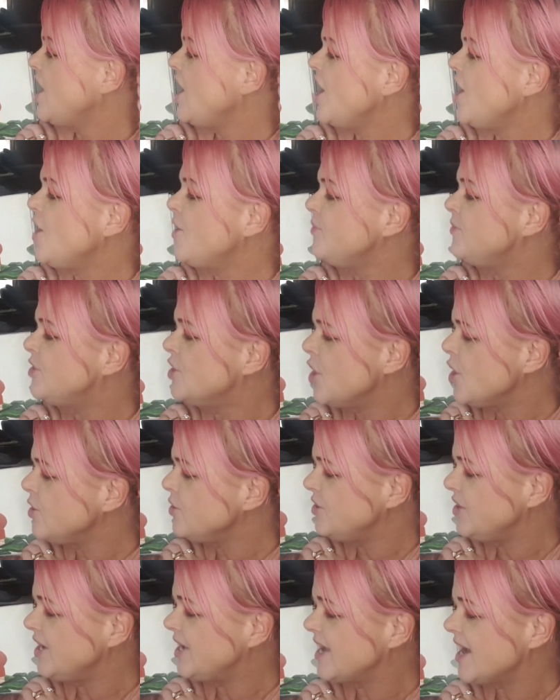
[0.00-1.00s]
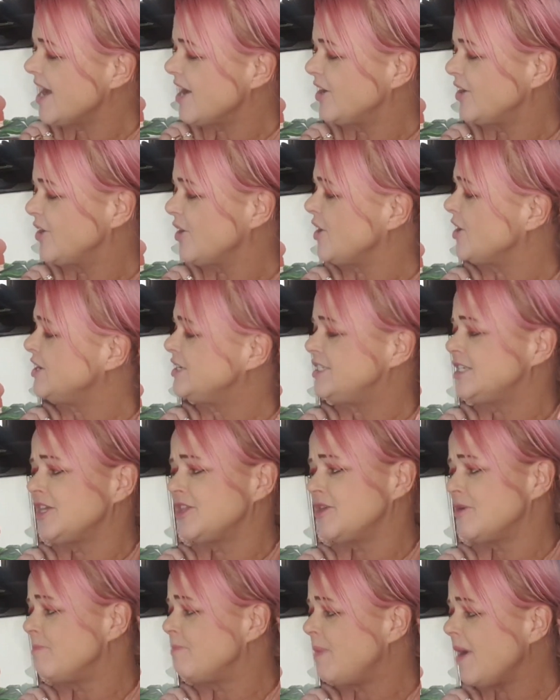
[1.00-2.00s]
Hell no, you can't go to
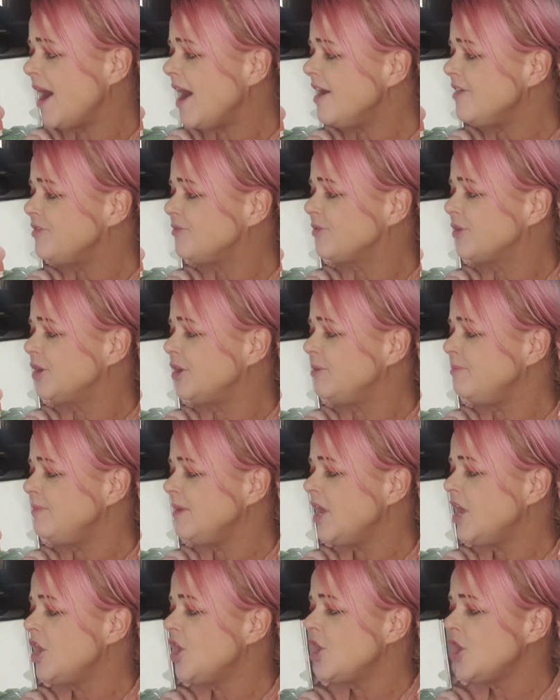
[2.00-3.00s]
the bathroom.